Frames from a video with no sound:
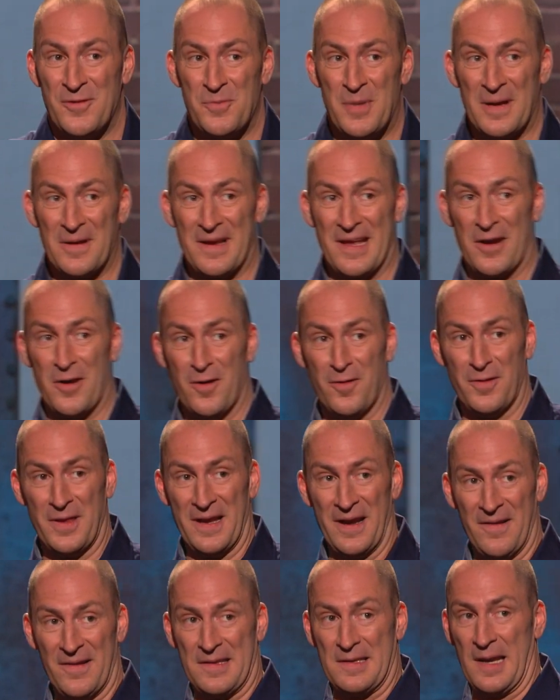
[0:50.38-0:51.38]
Better get over
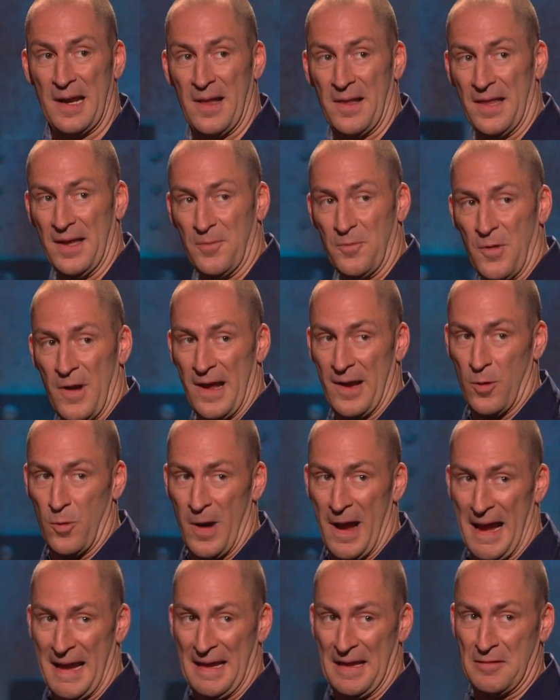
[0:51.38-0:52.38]
there and tell him right
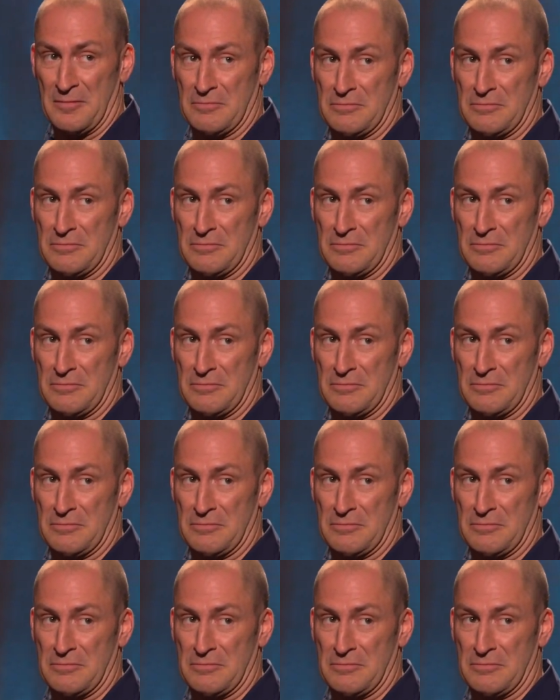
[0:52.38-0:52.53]
away.